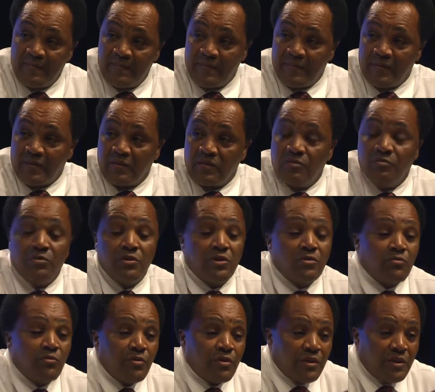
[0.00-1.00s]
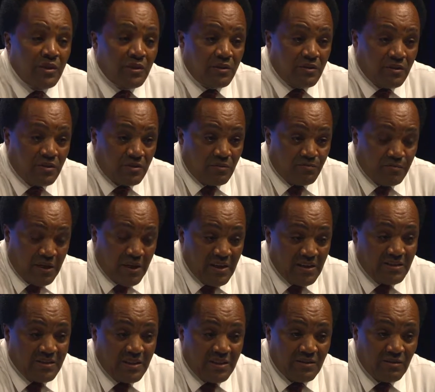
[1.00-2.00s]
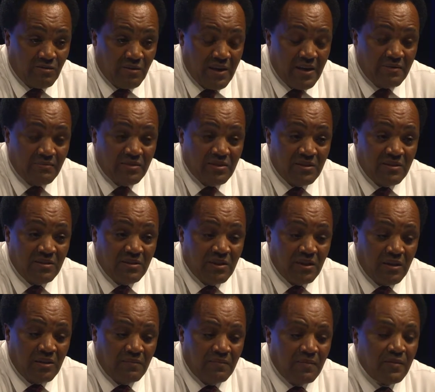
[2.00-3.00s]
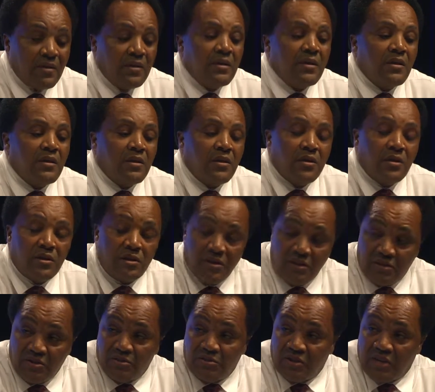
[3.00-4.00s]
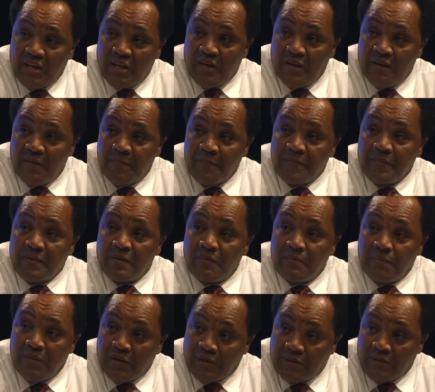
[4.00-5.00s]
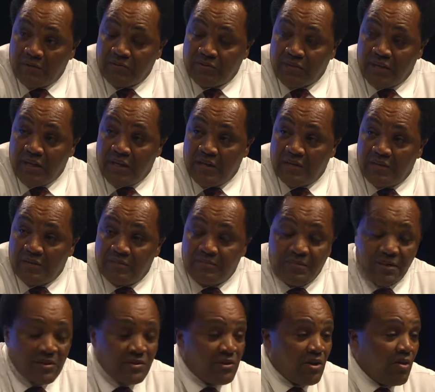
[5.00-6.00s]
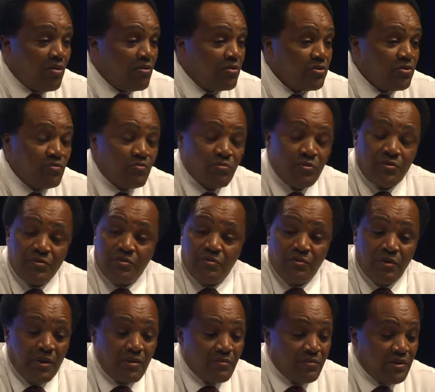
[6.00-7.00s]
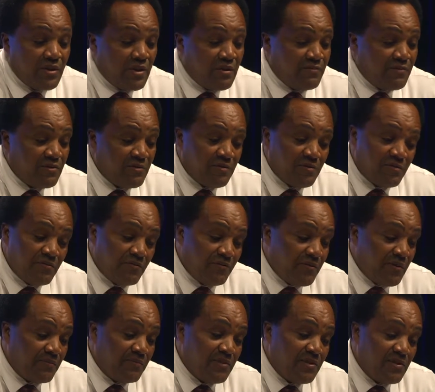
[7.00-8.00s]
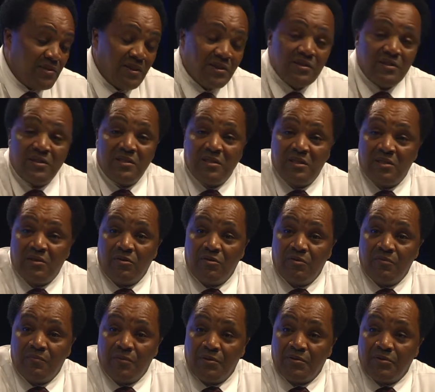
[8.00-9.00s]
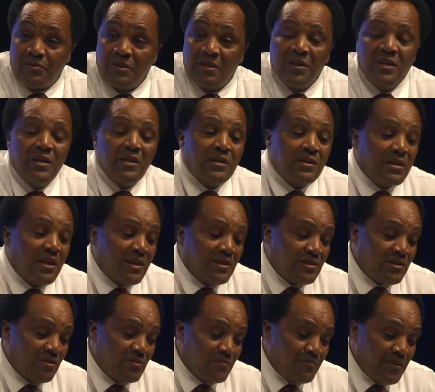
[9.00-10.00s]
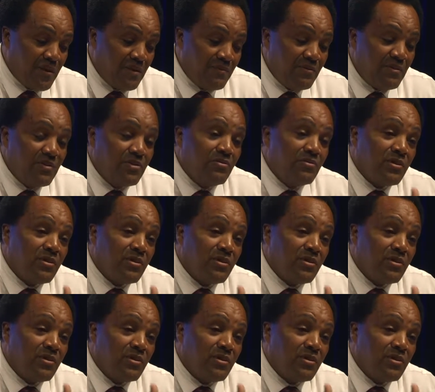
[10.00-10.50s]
Right. You just want to get past that crime scene tape, hug your child, pick your child up. That's all you want to do. I don't care if it's 50, 60-year-old person. That's your baby. You